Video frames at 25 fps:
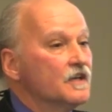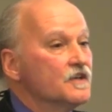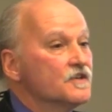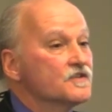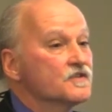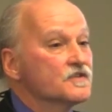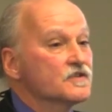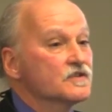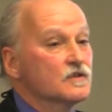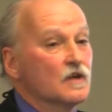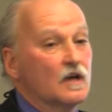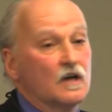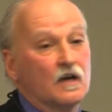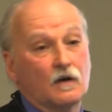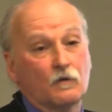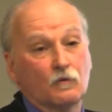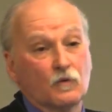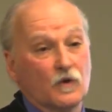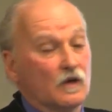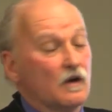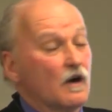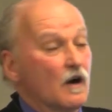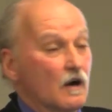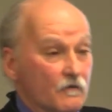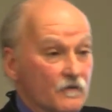is uh,
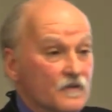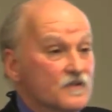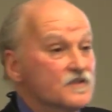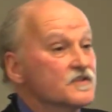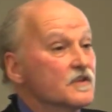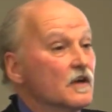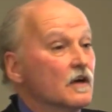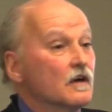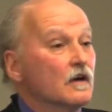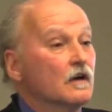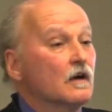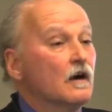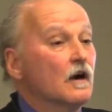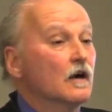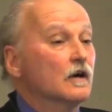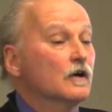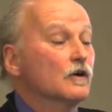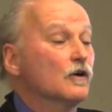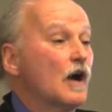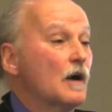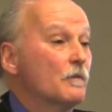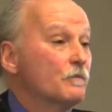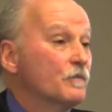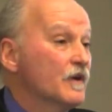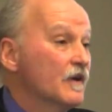we'll harvest our, our
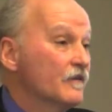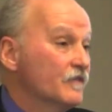crop.